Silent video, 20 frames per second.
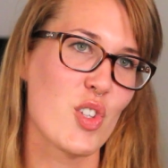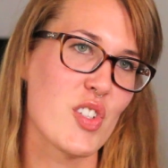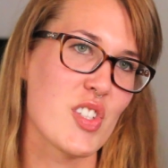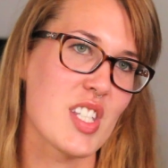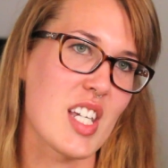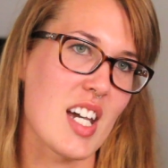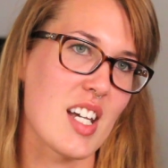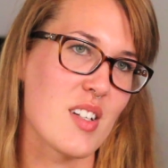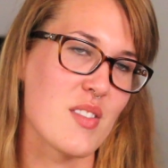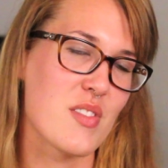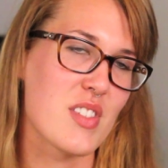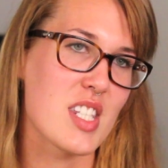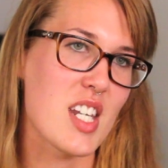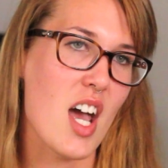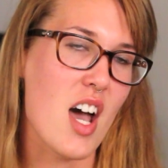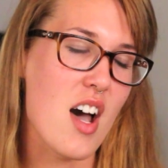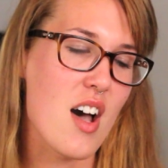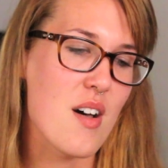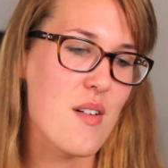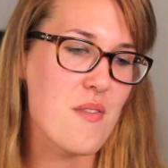this kind of
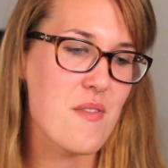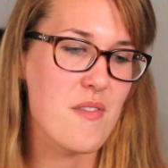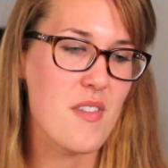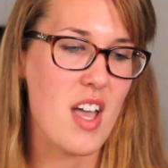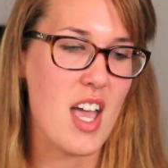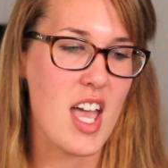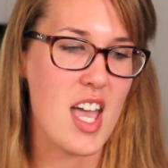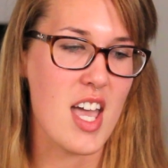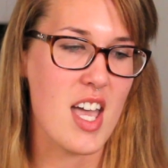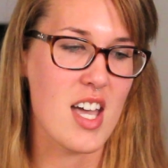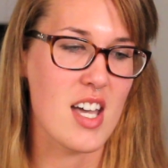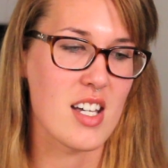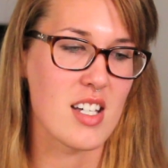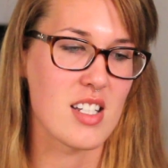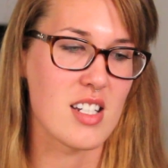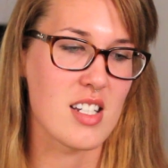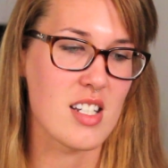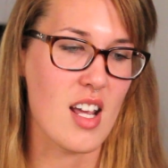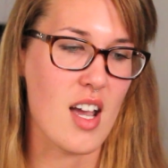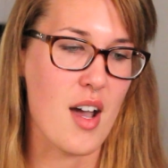stuff.
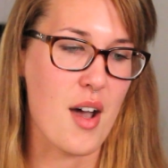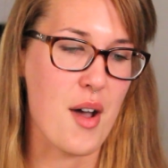And